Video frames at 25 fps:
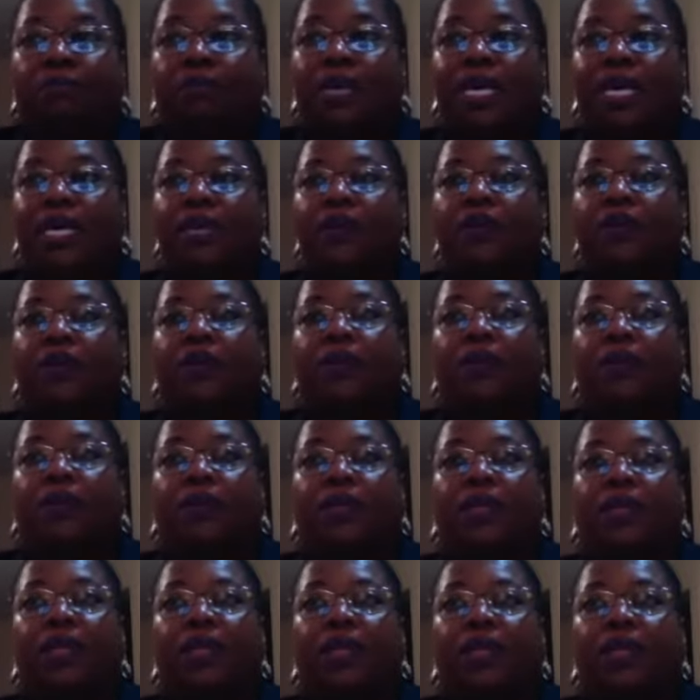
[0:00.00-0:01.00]
My
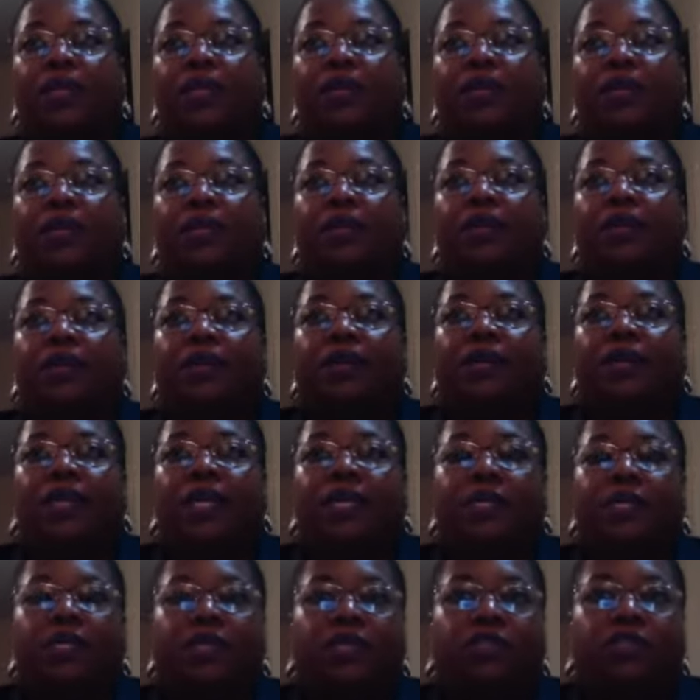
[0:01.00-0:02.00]
goal
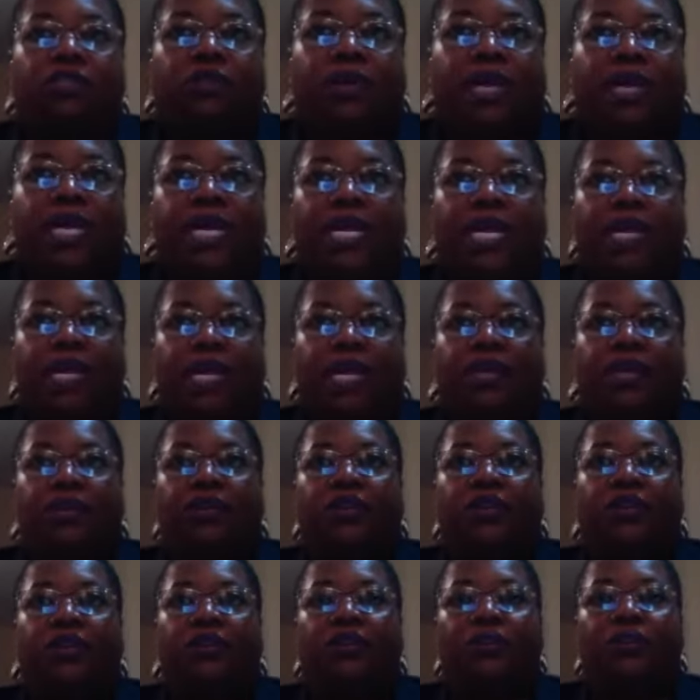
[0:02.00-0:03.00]
is to try and
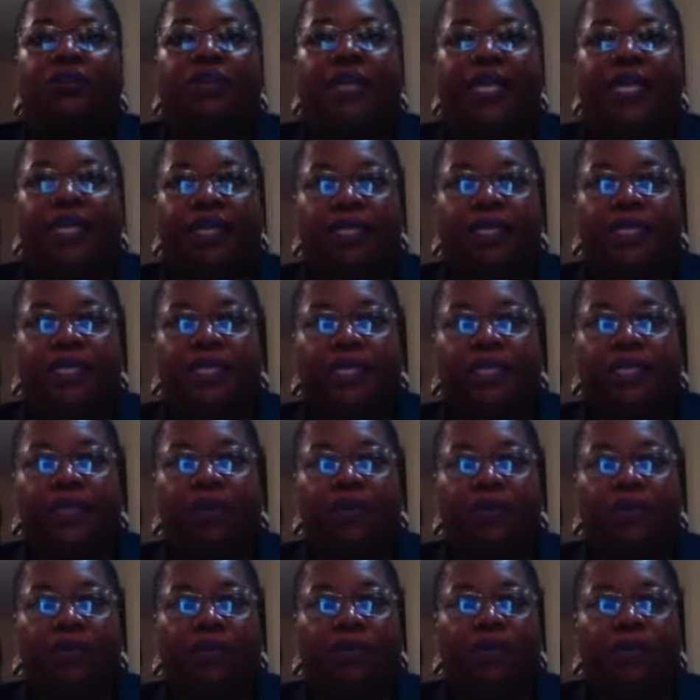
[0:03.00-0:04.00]
get 2 weeks
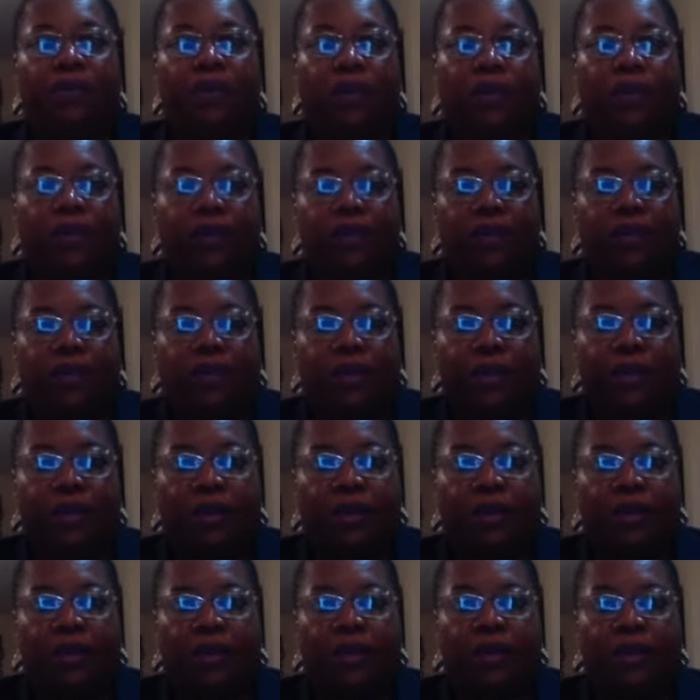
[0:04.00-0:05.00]
worth
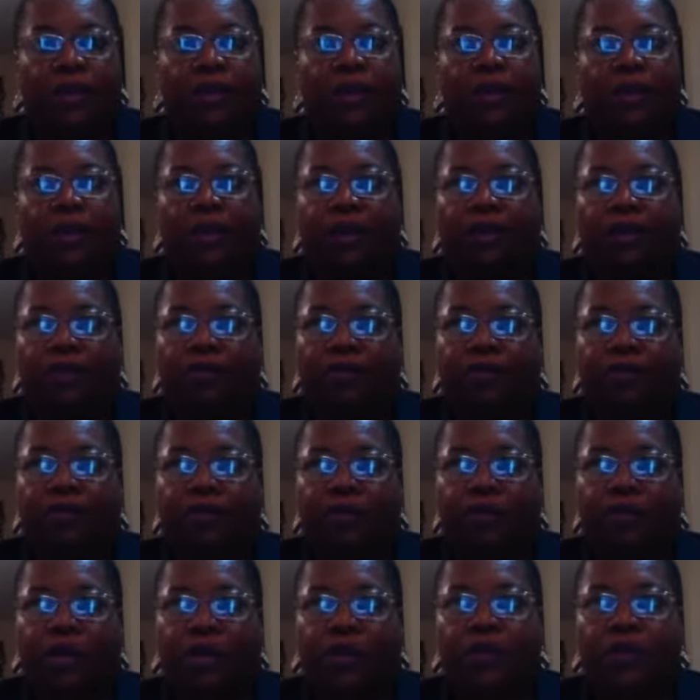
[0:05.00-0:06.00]
of
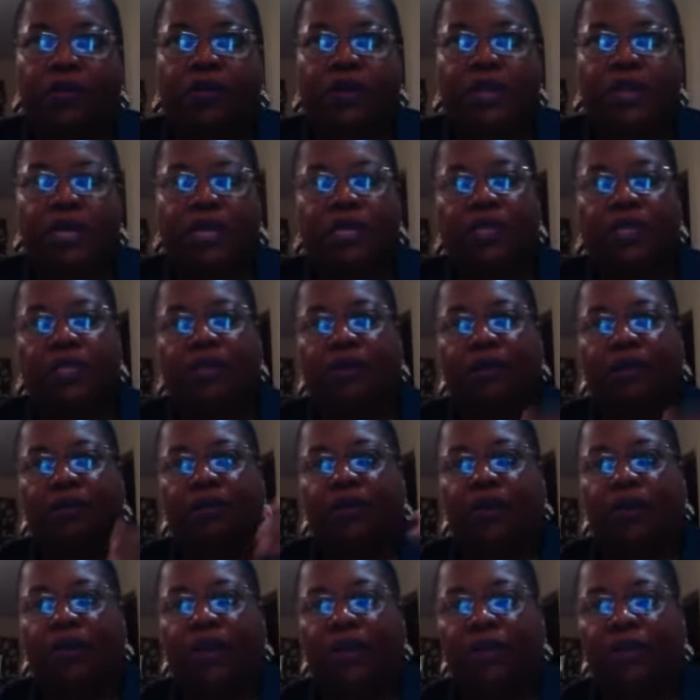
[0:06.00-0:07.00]
recording, so
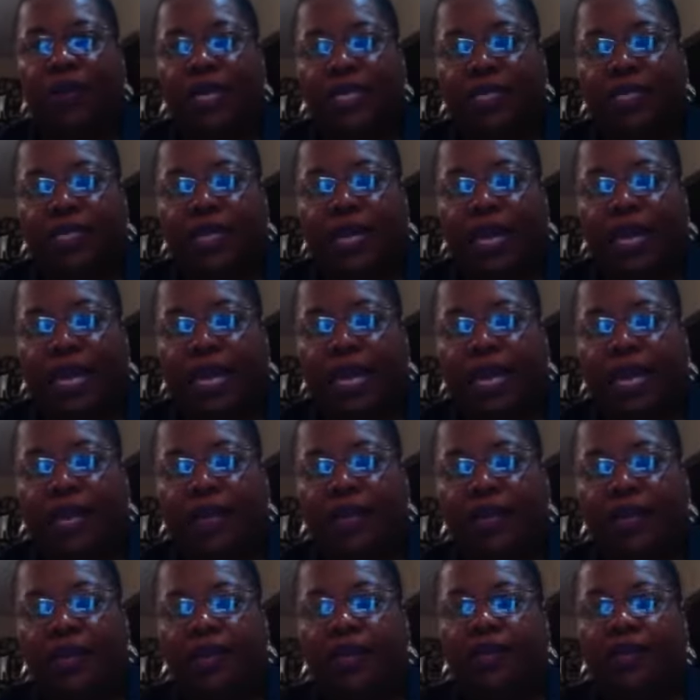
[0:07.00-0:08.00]
I'm always
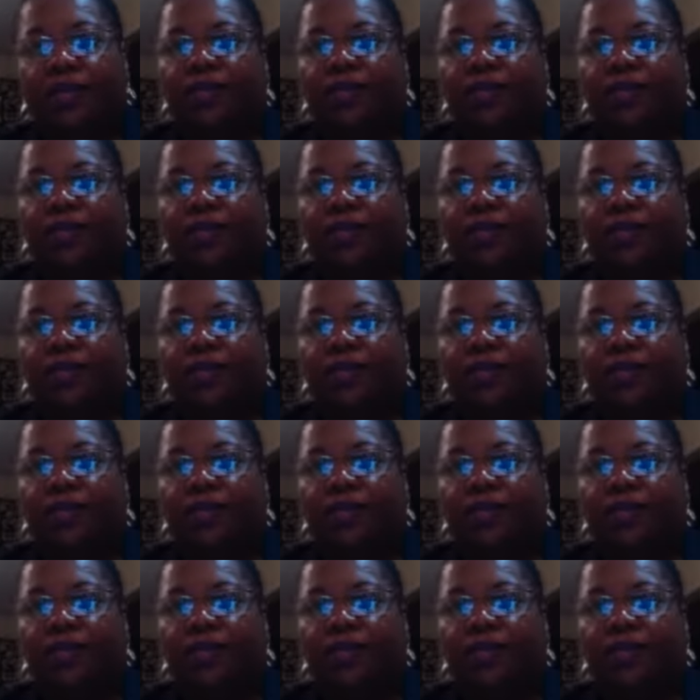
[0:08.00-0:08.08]
ahead.